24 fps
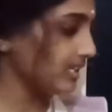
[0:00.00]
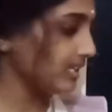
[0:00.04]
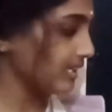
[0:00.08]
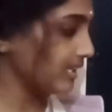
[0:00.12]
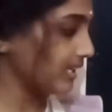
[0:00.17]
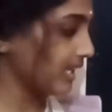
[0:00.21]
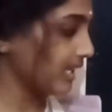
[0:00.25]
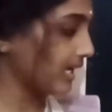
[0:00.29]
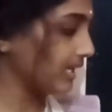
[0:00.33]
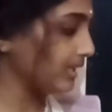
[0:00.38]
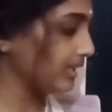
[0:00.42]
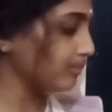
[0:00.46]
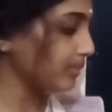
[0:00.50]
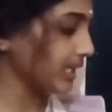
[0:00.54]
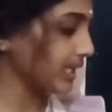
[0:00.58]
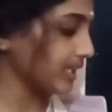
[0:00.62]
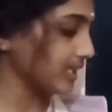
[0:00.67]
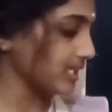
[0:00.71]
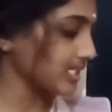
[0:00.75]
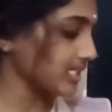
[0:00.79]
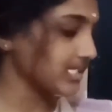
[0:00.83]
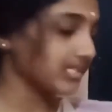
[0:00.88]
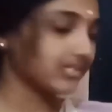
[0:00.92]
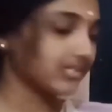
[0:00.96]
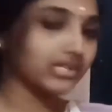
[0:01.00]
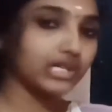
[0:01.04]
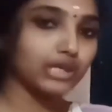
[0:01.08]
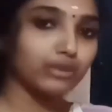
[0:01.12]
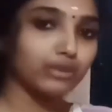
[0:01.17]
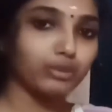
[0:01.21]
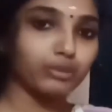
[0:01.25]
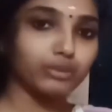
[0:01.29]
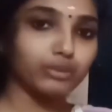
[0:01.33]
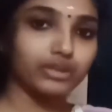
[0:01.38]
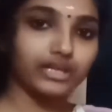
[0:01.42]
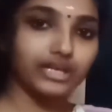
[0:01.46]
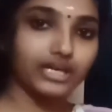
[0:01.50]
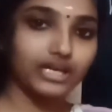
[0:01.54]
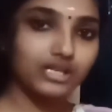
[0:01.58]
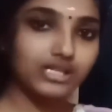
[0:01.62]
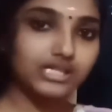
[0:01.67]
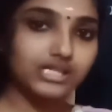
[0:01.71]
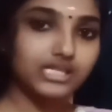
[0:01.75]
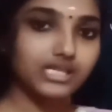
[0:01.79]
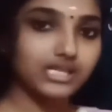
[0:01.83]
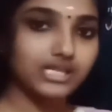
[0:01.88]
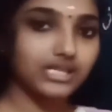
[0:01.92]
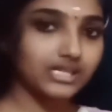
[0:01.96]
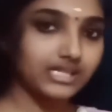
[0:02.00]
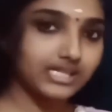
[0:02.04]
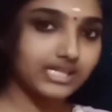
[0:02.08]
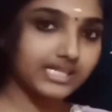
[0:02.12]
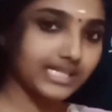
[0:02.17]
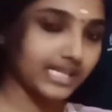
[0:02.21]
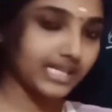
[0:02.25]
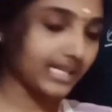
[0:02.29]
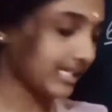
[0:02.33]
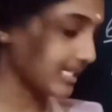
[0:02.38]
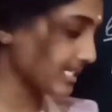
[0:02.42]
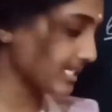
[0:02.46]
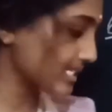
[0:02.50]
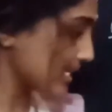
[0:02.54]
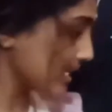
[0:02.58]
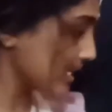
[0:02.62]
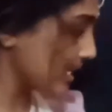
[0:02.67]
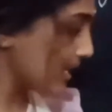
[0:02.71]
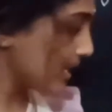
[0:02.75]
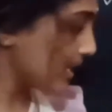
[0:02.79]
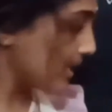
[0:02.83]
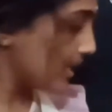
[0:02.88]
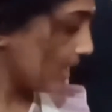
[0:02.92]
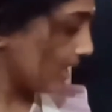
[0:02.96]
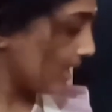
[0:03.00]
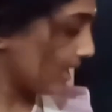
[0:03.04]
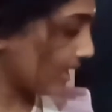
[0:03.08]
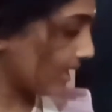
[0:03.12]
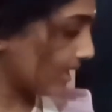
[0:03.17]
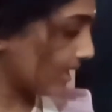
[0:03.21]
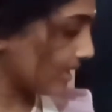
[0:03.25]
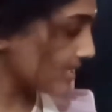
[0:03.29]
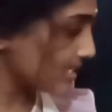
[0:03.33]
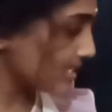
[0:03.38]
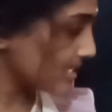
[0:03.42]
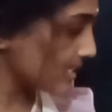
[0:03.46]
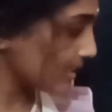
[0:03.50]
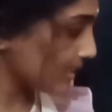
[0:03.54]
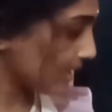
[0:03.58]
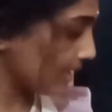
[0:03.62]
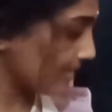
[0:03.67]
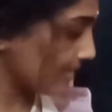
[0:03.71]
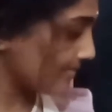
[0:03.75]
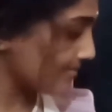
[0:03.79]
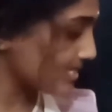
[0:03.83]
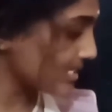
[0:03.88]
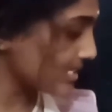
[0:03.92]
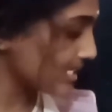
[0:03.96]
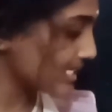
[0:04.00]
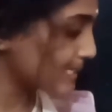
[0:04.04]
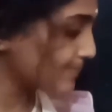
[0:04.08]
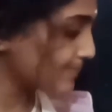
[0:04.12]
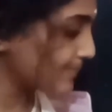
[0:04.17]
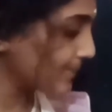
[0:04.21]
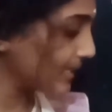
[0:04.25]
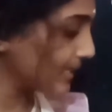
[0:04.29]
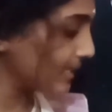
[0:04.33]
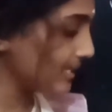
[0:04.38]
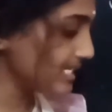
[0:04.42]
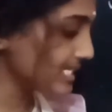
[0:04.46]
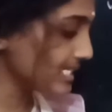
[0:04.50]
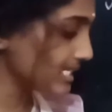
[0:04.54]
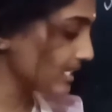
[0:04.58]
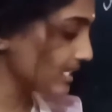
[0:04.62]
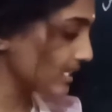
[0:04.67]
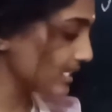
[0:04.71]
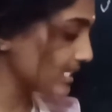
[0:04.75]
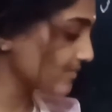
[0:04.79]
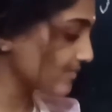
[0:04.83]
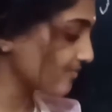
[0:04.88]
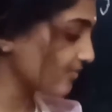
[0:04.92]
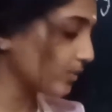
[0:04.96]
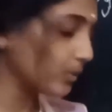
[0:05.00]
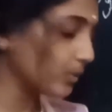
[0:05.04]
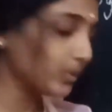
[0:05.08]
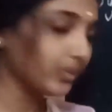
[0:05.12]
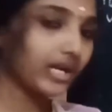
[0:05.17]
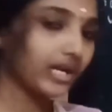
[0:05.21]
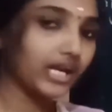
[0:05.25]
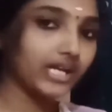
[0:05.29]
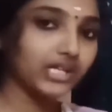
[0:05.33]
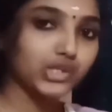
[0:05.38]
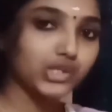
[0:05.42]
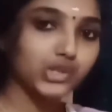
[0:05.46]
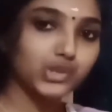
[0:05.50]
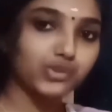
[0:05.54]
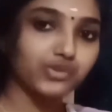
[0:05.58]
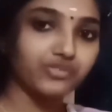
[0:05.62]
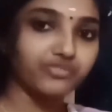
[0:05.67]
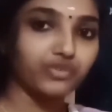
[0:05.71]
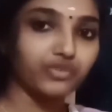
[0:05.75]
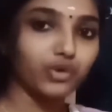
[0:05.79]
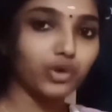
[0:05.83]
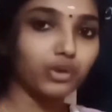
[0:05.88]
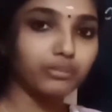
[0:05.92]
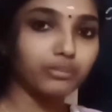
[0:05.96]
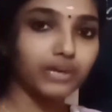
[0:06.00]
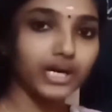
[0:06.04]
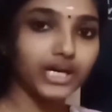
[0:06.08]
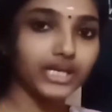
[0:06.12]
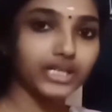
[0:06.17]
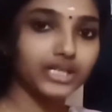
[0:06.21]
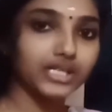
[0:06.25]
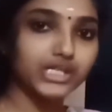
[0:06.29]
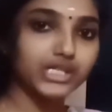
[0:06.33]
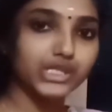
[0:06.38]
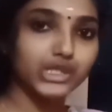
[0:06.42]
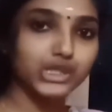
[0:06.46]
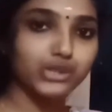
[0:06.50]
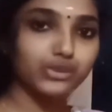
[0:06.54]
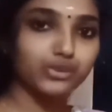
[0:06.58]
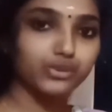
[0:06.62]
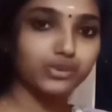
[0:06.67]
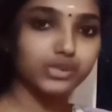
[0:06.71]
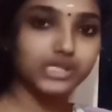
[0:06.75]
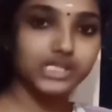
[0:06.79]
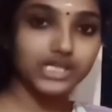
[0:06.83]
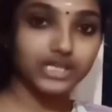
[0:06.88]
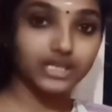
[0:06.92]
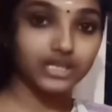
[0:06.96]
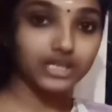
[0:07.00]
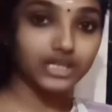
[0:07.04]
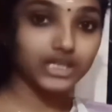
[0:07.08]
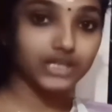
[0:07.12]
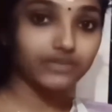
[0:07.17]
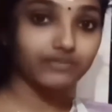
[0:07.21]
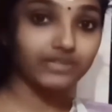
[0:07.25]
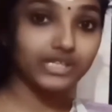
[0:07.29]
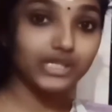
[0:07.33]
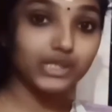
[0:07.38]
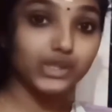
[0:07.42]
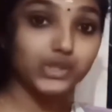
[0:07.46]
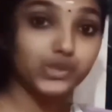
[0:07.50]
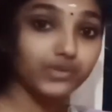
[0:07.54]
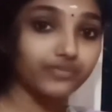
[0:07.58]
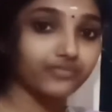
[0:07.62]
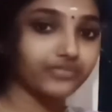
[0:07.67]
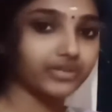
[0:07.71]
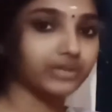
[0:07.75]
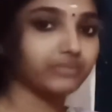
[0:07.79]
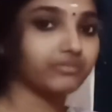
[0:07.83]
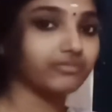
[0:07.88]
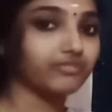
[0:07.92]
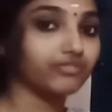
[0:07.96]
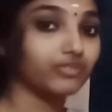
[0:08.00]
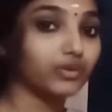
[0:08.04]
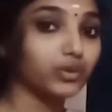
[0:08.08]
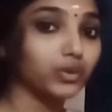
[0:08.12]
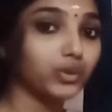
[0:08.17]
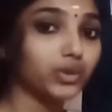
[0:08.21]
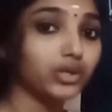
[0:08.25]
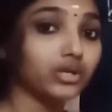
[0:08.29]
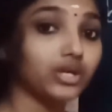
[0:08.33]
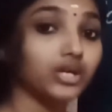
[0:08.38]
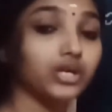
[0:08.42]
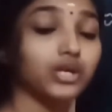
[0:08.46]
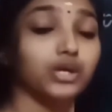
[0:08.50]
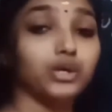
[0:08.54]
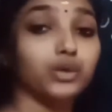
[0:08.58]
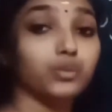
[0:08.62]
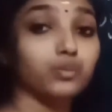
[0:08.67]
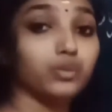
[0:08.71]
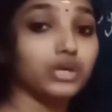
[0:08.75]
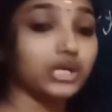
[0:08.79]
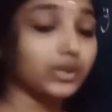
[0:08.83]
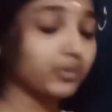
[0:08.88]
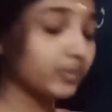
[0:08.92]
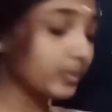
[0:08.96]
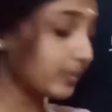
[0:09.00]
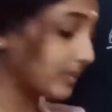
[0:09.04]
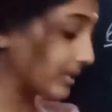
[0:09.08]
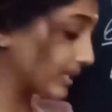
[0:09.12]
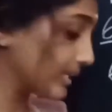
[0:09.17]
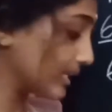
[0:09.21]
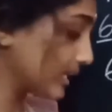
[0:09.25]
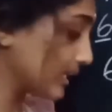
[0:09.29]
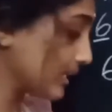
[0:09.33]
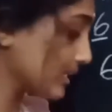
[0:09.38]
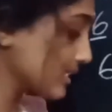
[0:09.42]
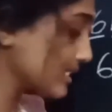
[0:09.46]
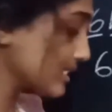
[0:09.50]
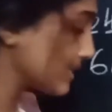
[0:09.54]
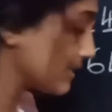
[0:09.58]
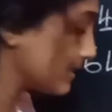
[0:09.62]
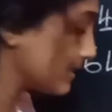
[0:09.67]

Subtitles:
9 minus 3, we will get 6. And in hundreds place, it's 4 and 2. 4 minus 2, taking away 2 from 4. What we will get?